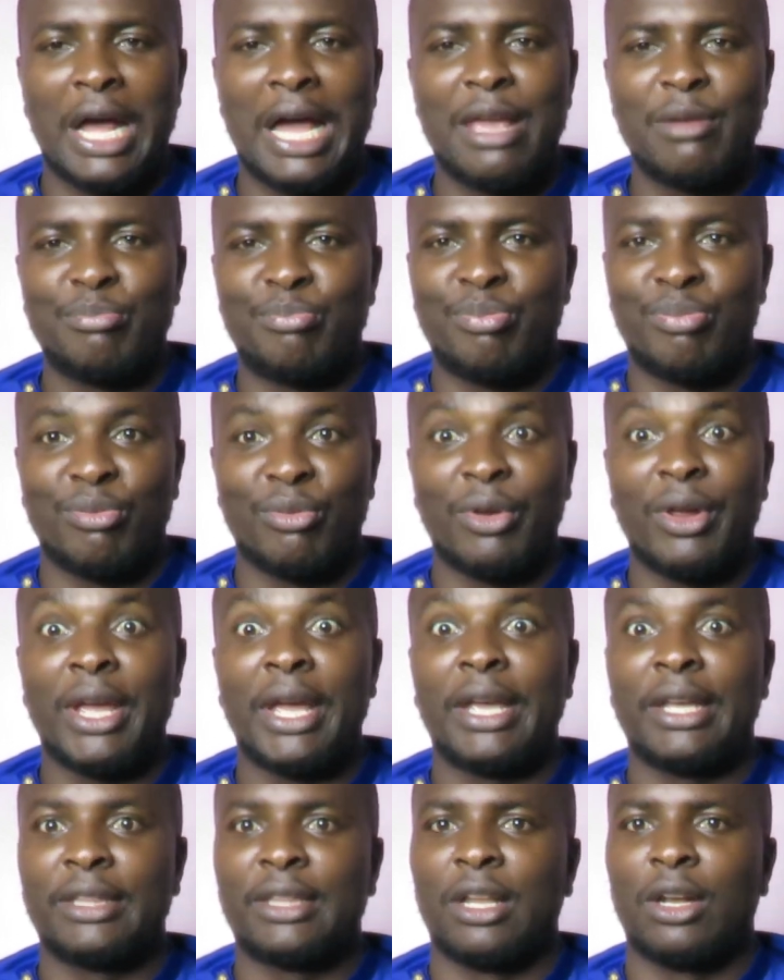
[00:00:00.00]
I
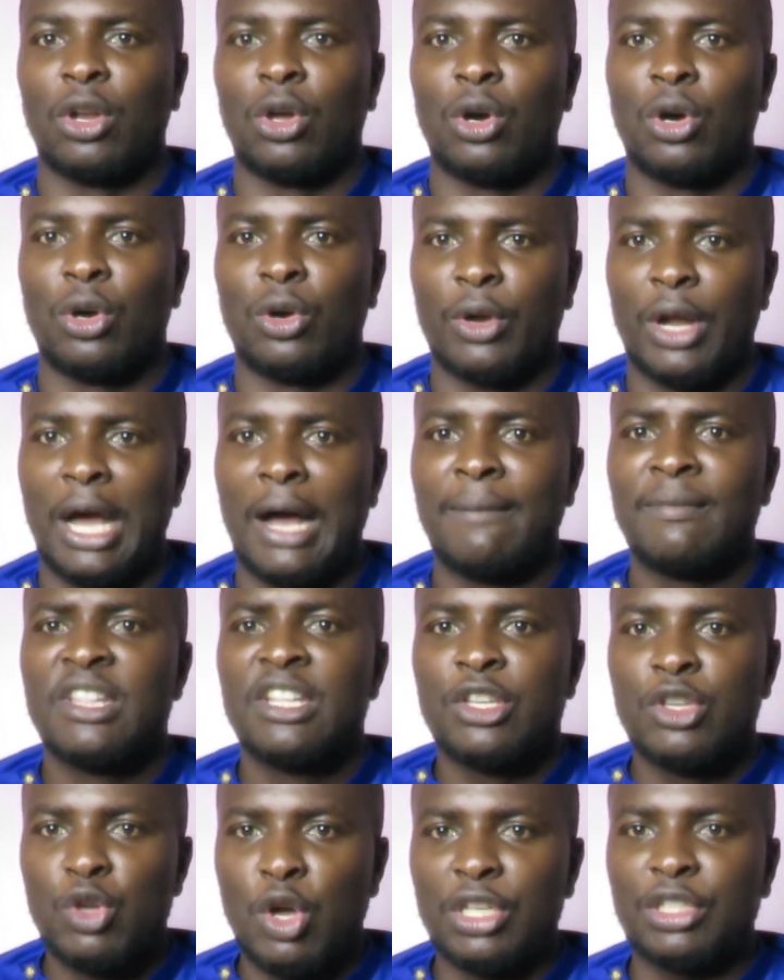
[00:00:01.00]
pray the Lord,
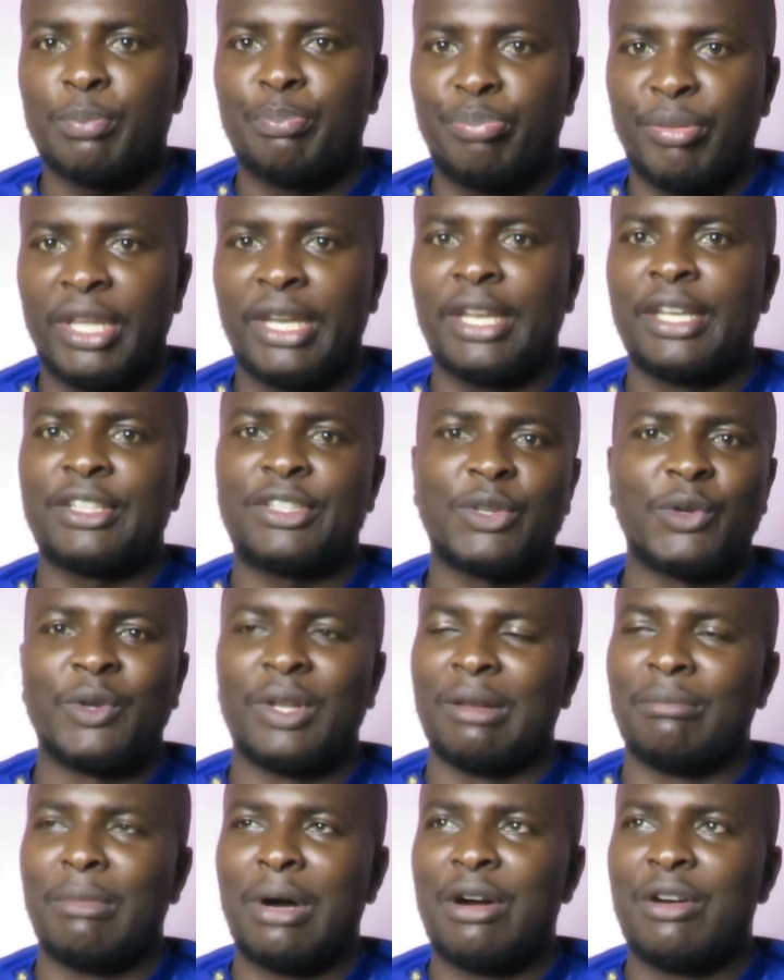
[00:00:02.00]
your spirit
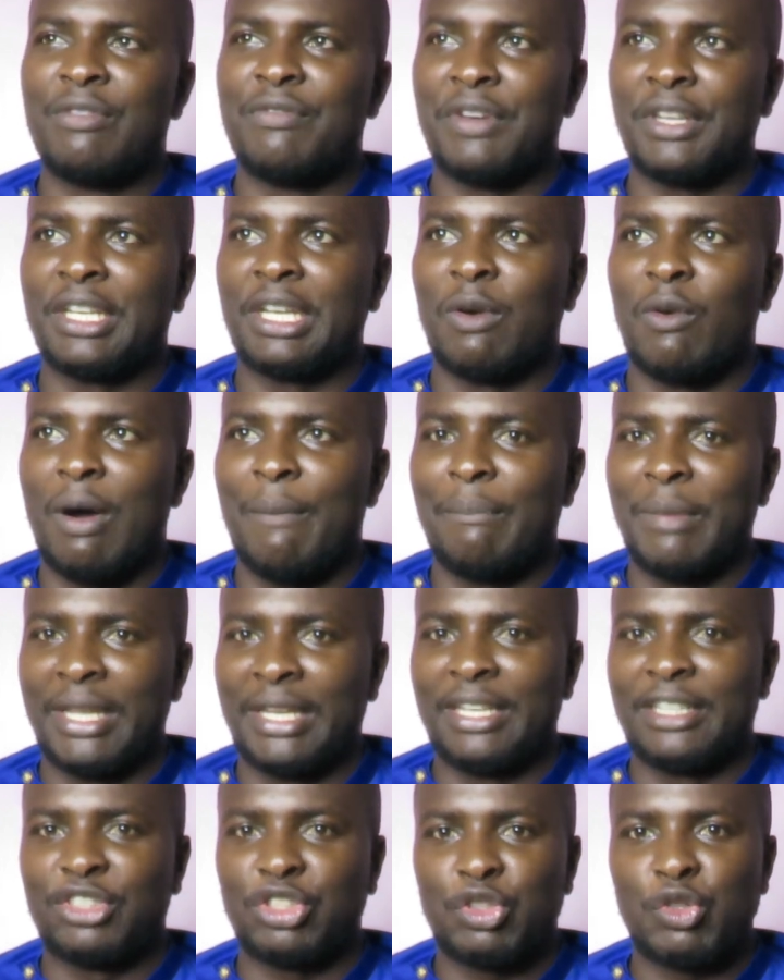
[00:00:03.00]
will move in our
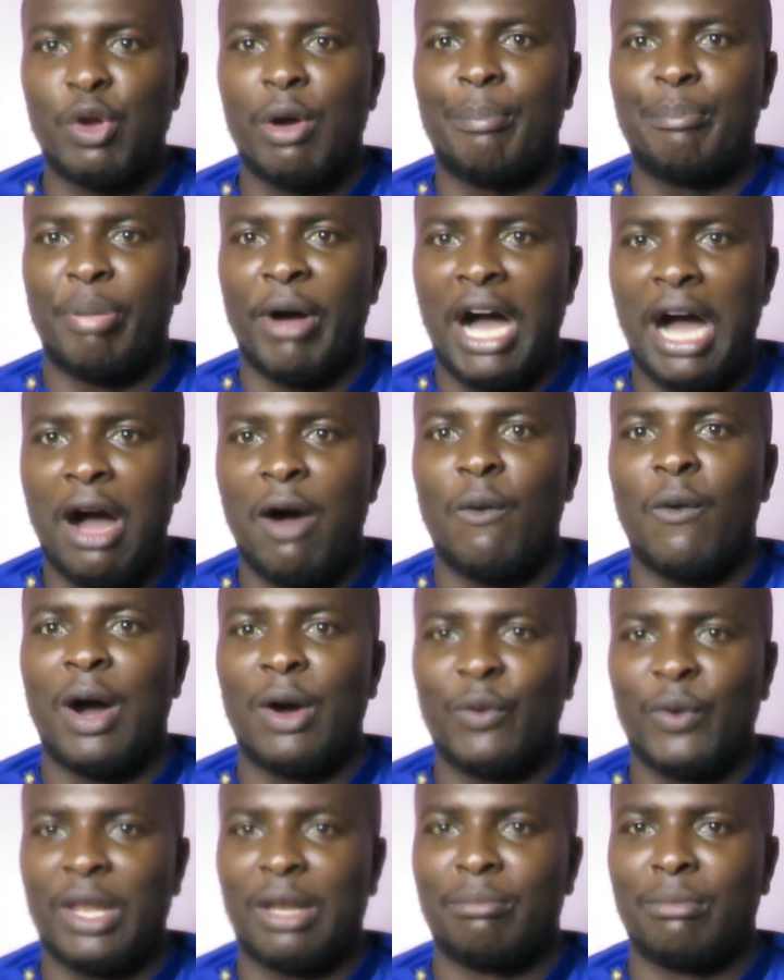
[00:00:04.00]
midst. Your
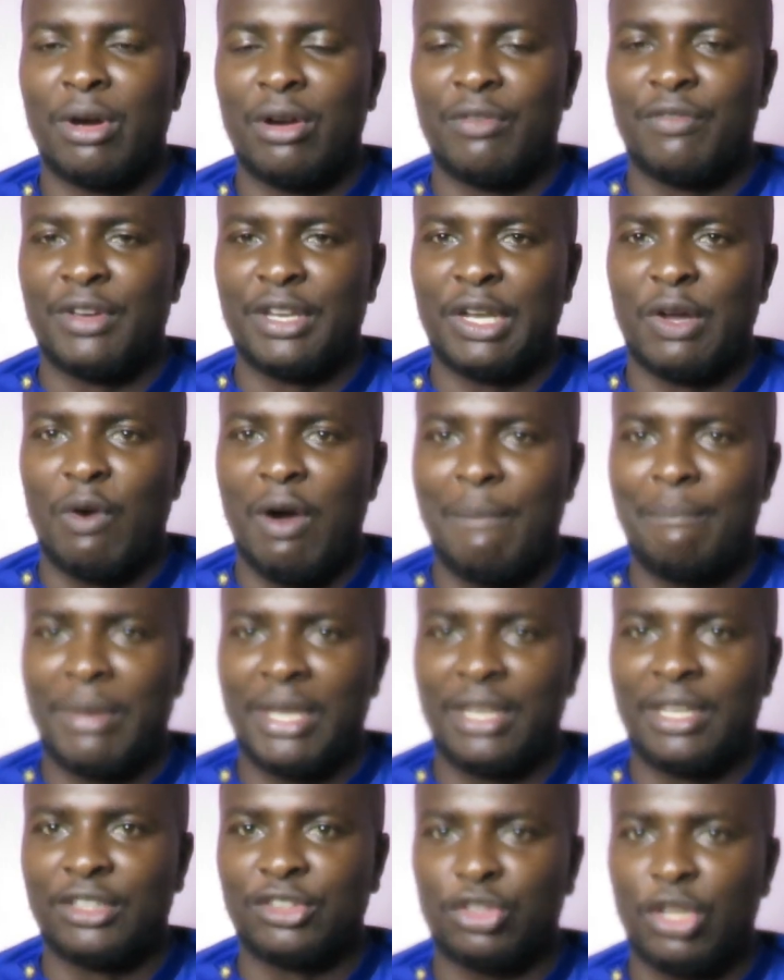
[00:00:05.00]
power will move in our
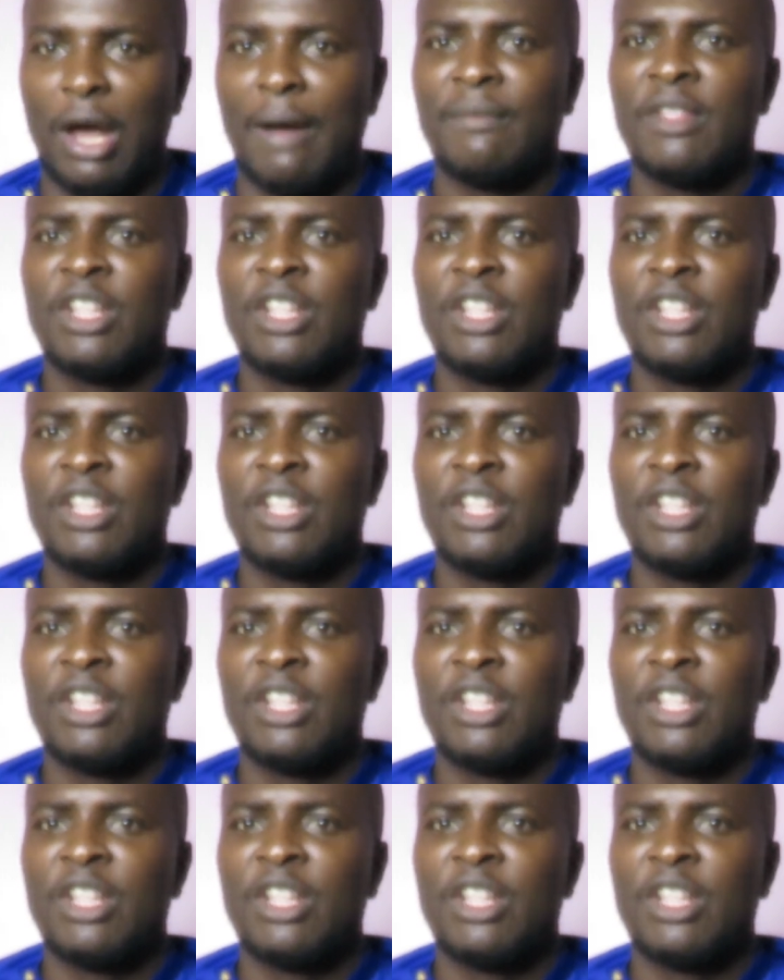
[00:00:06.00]
midst.